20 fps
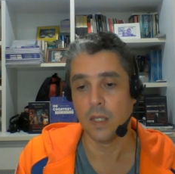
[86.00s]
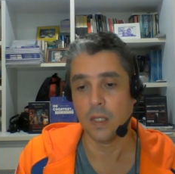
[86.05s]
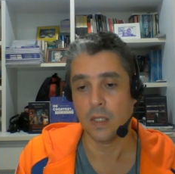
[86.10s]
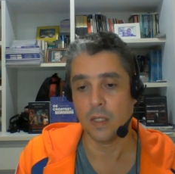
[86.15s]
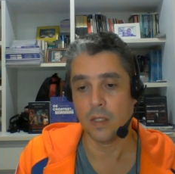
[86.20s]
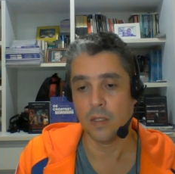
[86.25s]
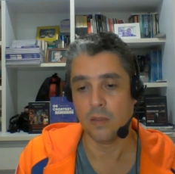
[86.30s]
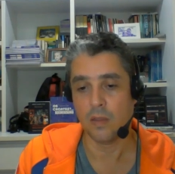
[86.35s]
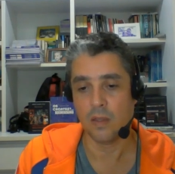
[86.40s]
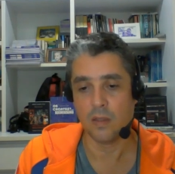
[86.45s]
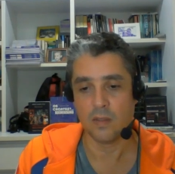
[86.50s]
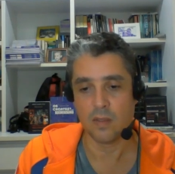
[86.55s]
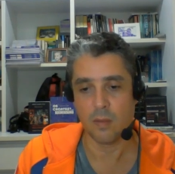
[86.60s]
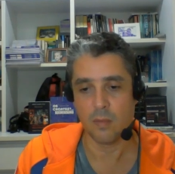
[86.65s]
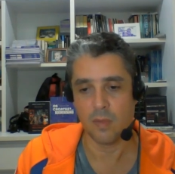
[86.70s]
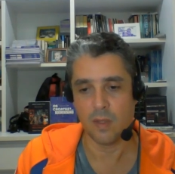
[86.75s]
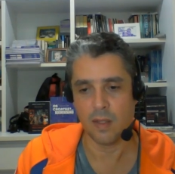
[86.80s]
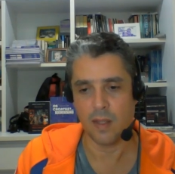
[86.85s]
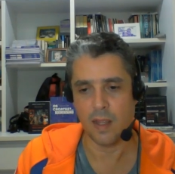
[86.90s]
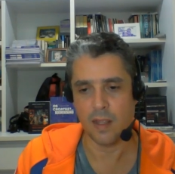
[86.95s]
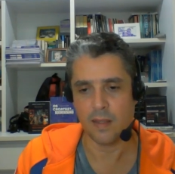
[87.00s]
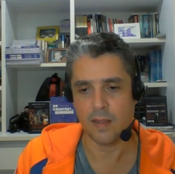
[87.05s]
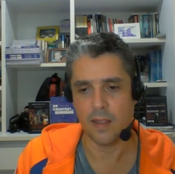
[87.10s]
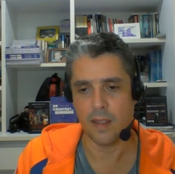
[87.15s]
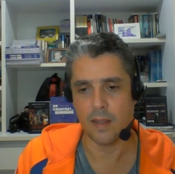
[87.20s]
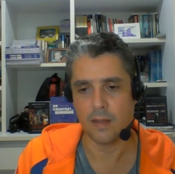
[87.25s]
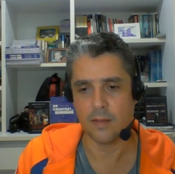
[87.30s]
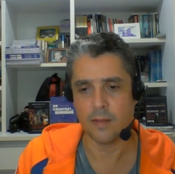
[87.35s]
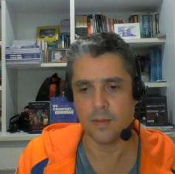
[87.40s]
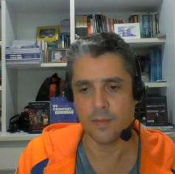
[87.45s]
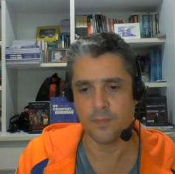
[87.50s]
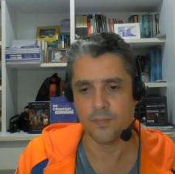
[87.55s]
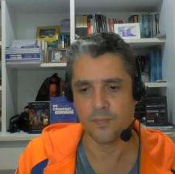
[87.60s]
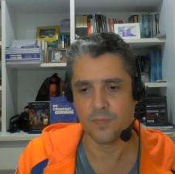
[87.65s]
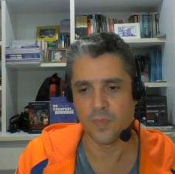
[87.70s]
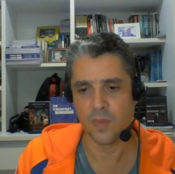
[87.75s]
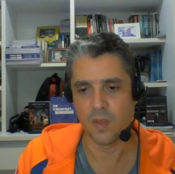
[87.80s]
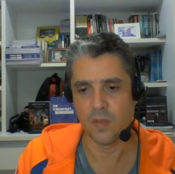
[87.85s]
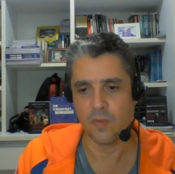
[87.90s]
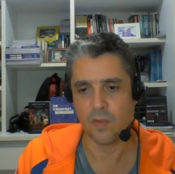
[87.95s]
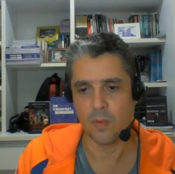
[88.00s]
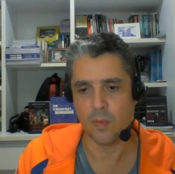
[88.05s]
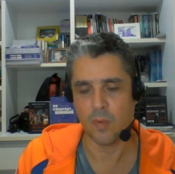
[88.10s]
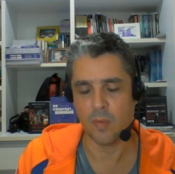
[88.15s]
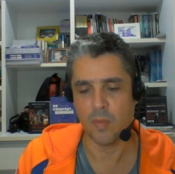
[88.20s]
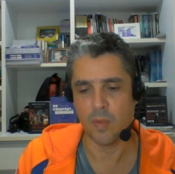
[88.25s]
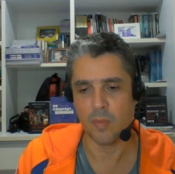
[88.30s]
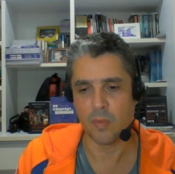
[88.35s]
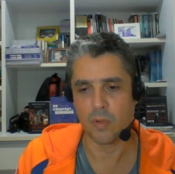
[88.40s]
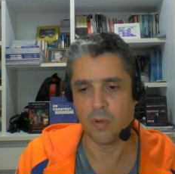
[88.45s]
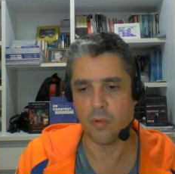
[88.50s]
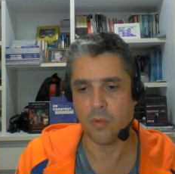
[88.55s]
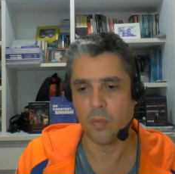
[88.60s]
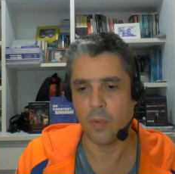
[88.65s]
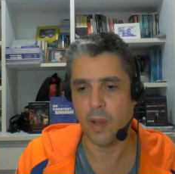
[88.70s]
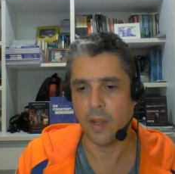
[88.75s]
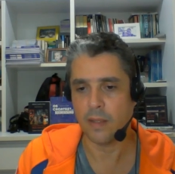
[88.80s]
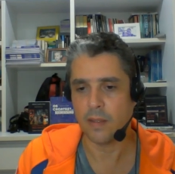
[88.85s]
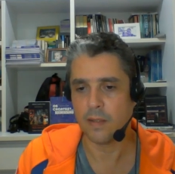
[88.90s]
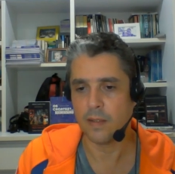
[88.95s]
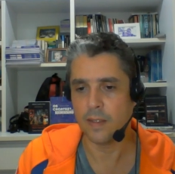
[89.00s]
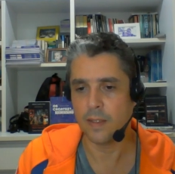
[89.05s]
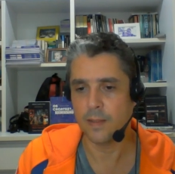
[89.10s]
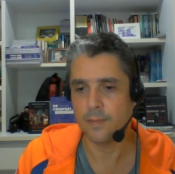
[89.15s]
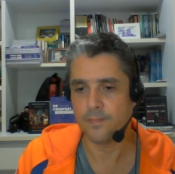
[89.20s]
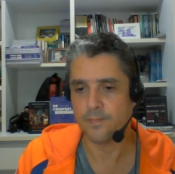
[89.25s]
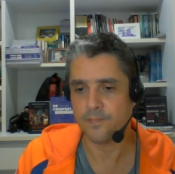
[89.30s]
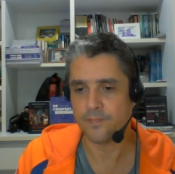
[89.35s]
I think something like that, if I remember correctly,